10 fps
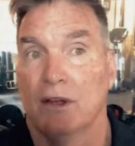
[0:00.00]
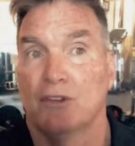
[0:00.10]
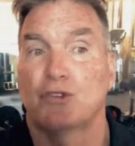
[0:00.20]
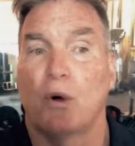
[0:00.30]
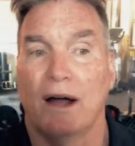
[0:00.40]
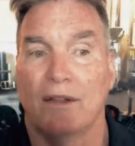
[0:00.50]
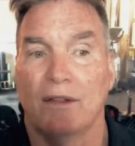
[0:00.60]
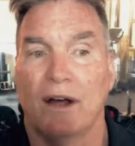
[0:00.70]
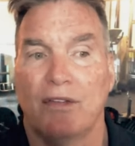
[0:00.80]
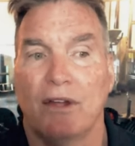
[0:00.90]
So
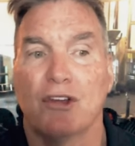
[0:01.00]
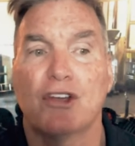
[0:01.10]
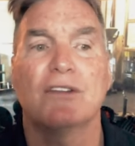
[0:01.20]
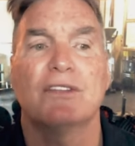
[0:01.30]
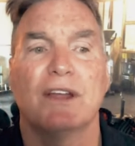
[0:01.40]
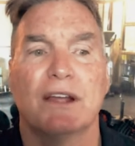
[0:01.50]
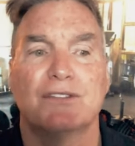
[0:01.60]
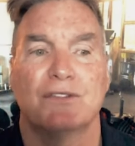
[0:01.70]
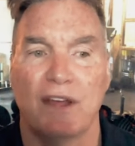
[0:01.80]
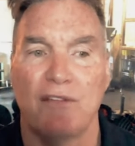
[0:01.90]
I, the good thing
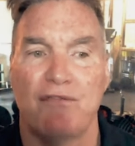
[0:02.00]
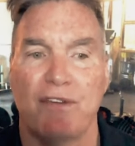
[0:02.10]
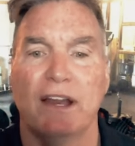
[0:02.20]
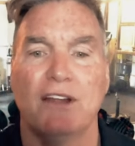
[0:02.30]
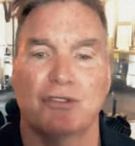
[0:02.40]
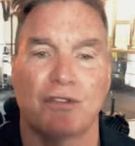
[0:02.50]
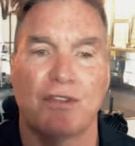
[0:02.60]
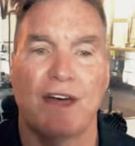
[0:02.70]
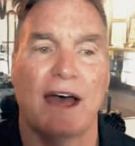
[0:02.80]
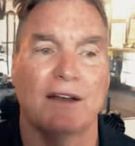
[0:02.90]
is they finished
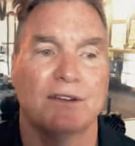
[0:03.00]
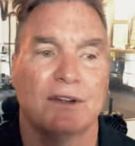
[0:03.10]
that,